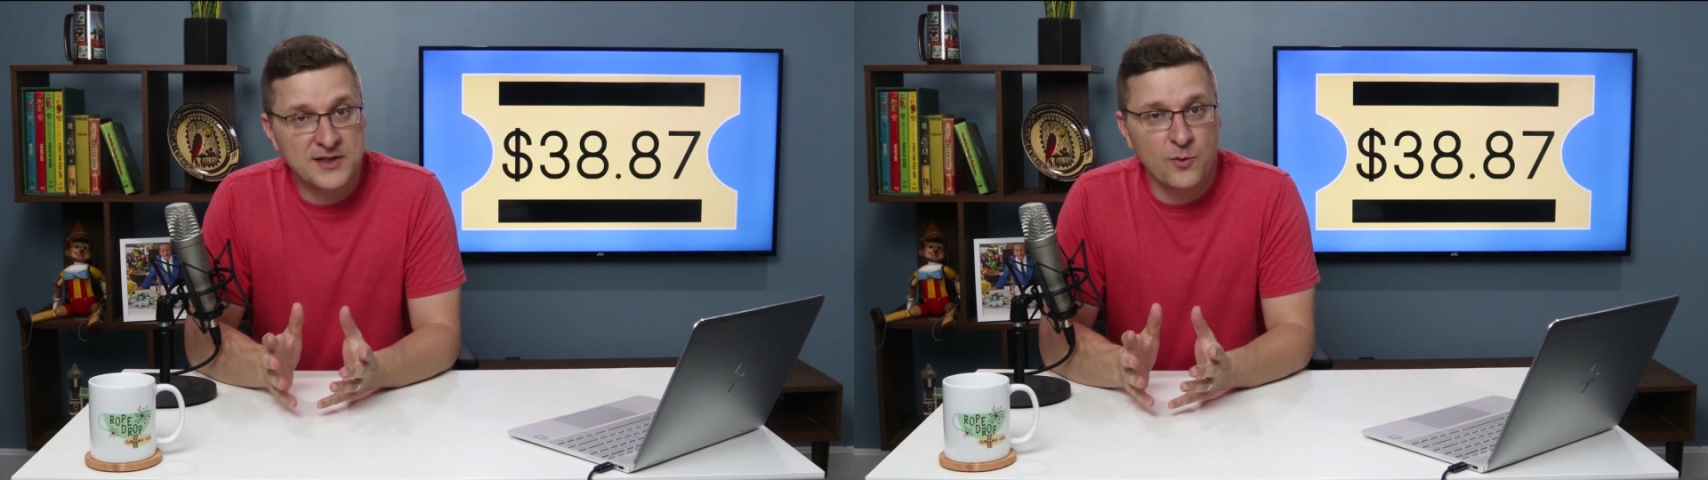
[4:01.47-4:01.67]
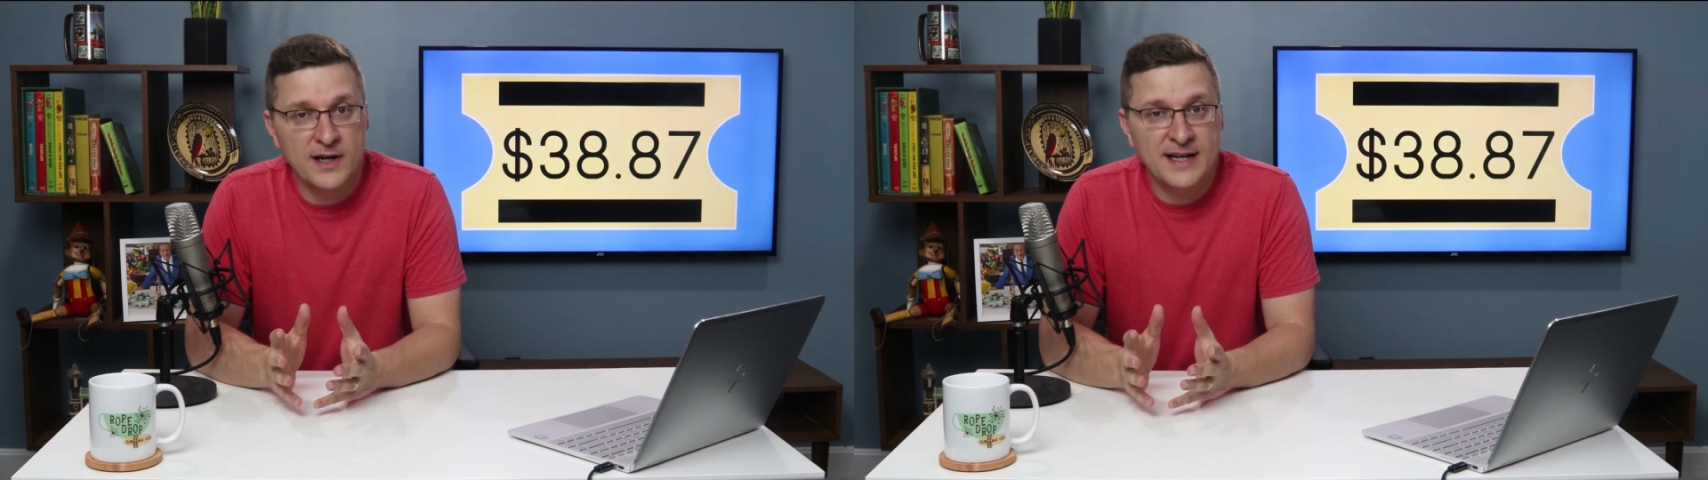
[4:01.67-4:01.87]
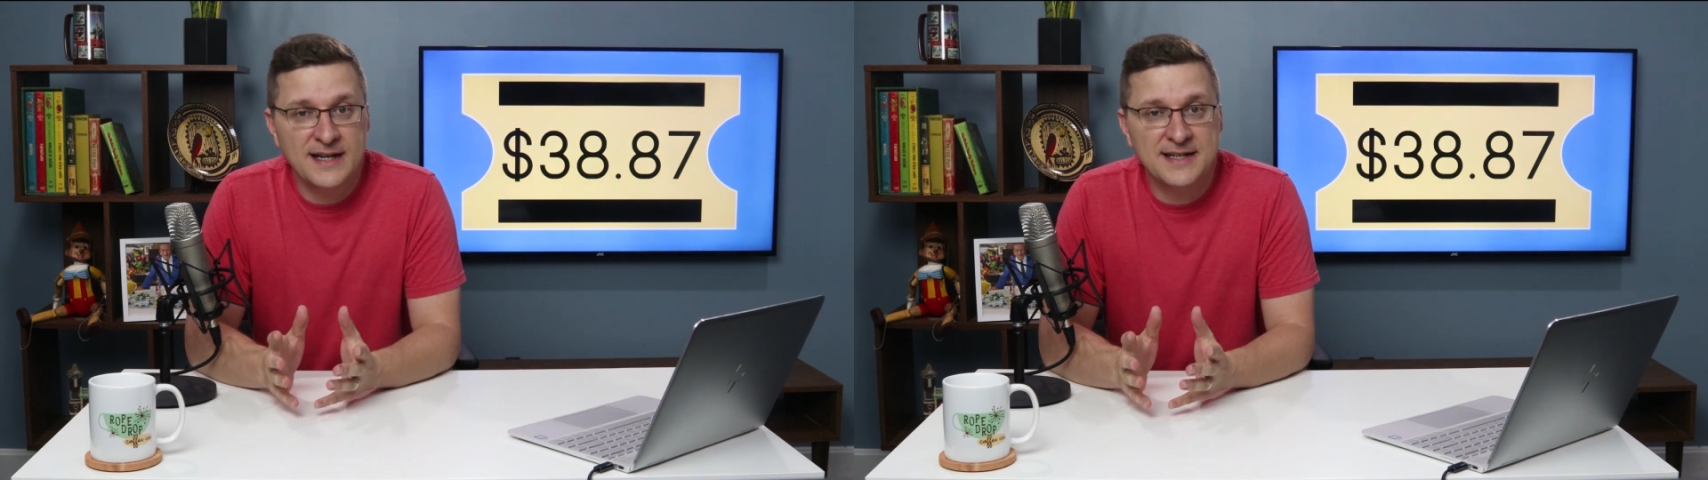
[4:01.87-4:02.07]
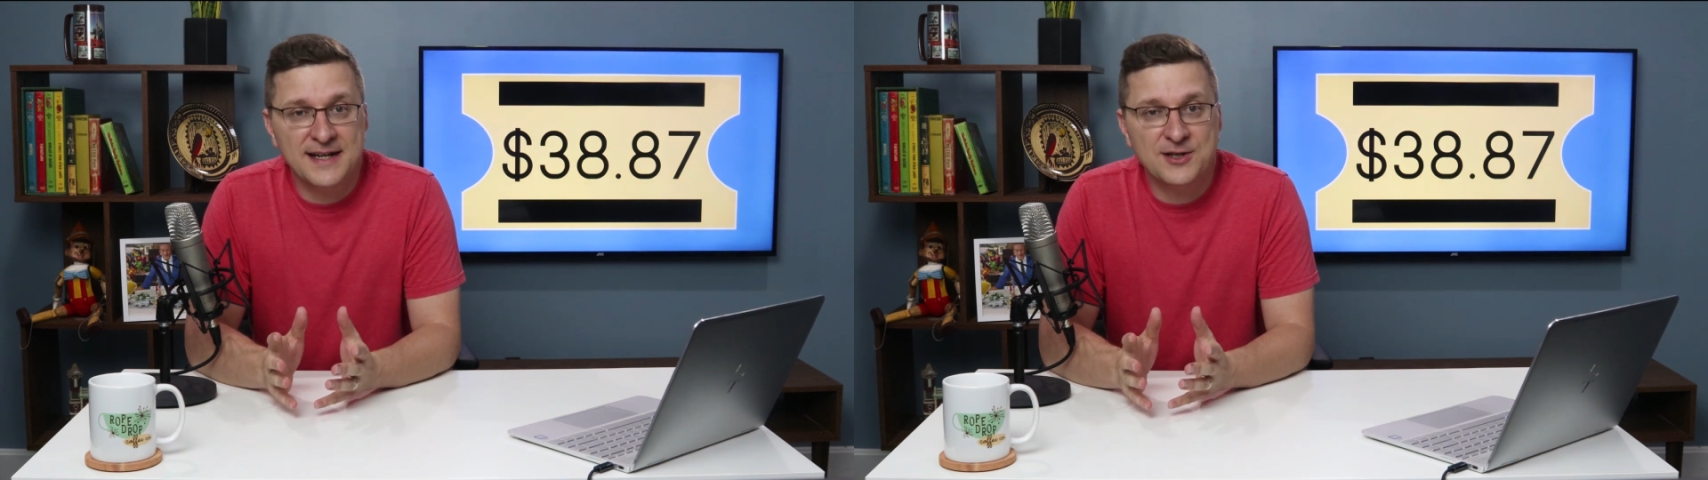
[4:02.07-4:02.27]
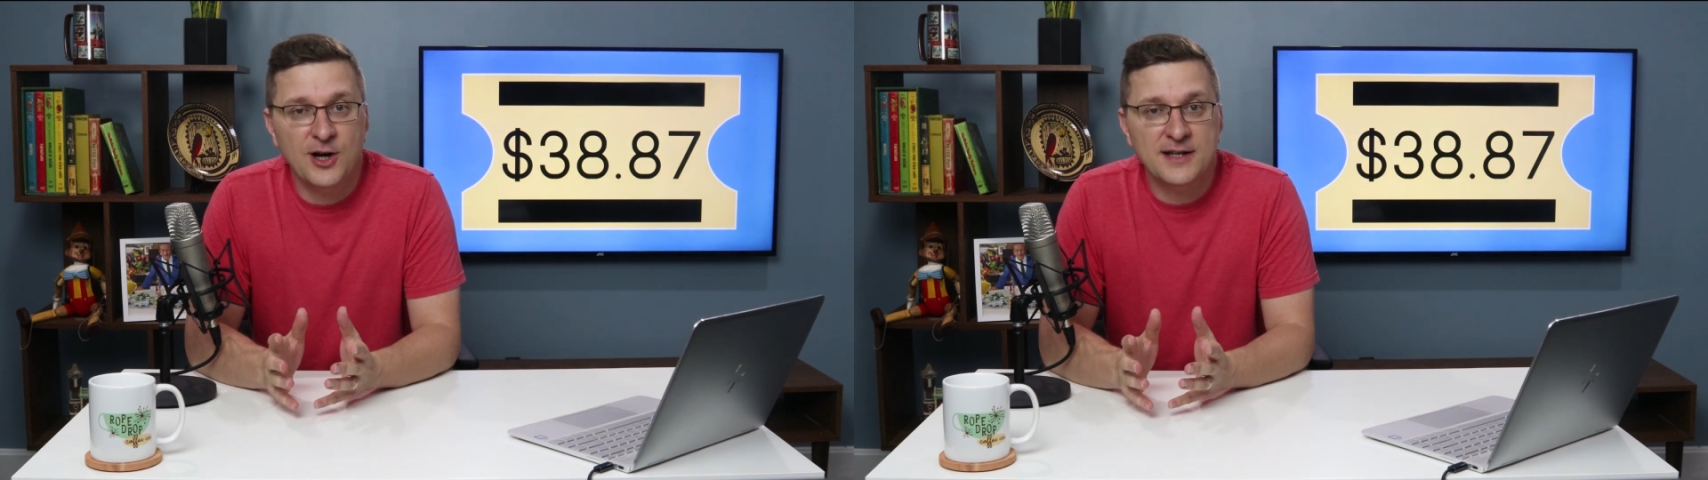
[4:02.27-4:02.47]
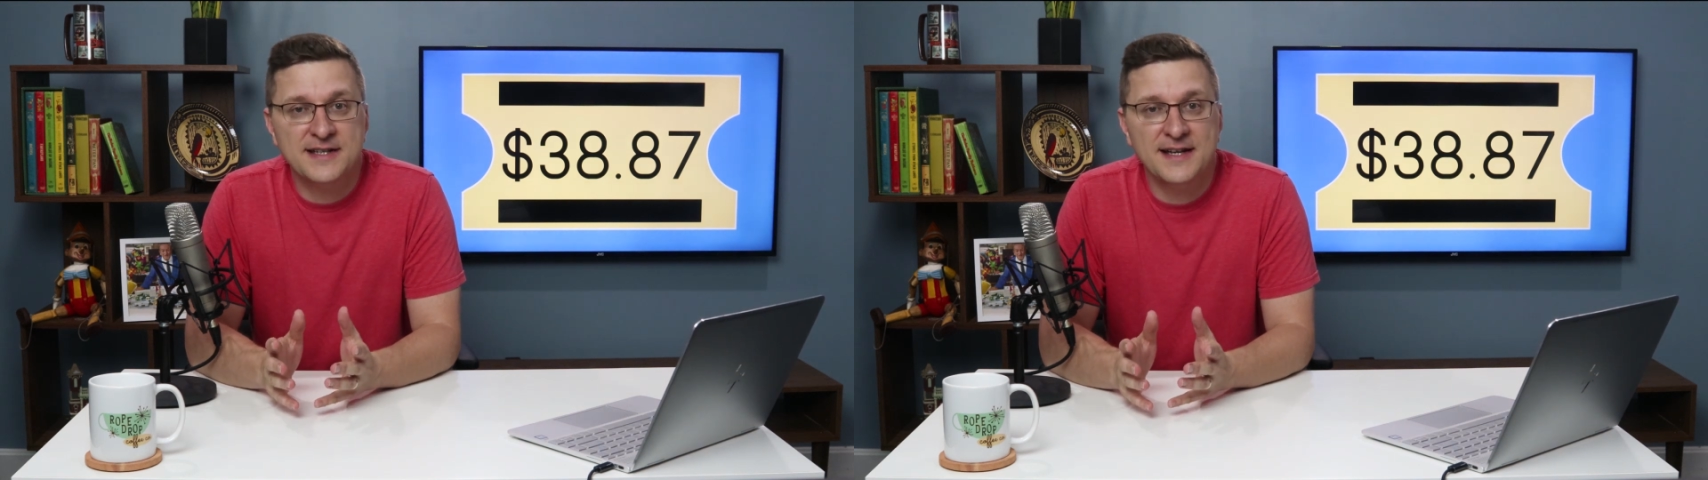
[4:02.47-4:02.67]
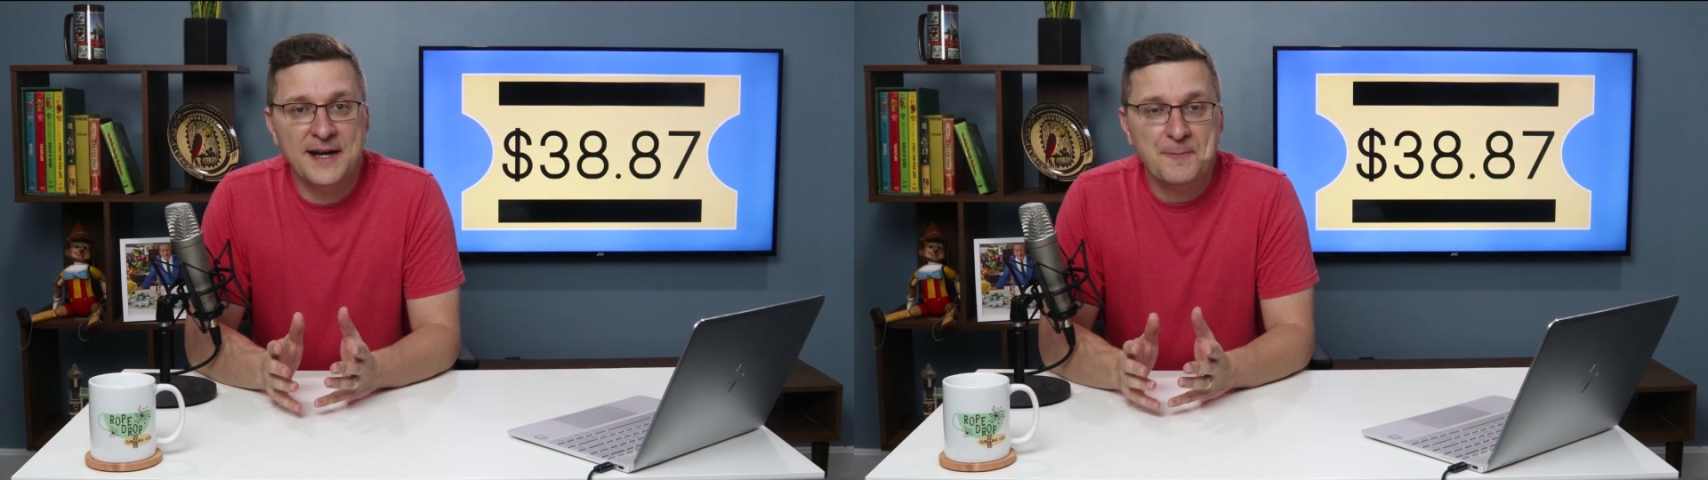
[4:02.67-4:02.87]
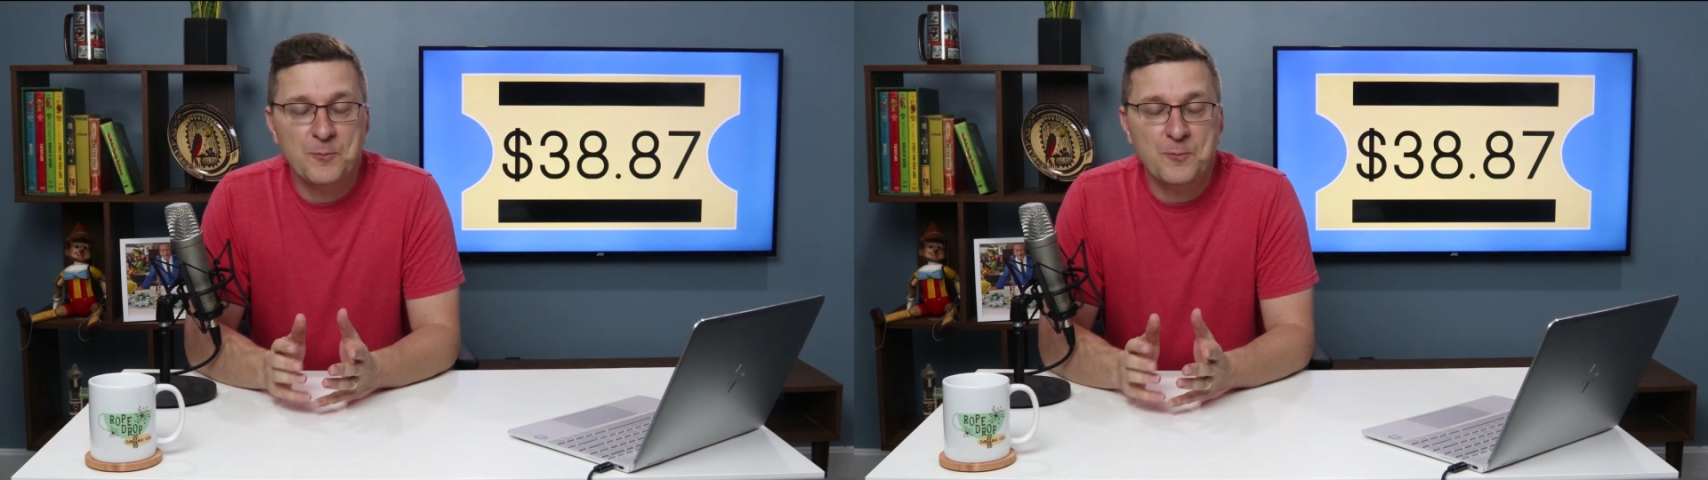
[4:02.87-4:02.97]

a one-day ticket cost today?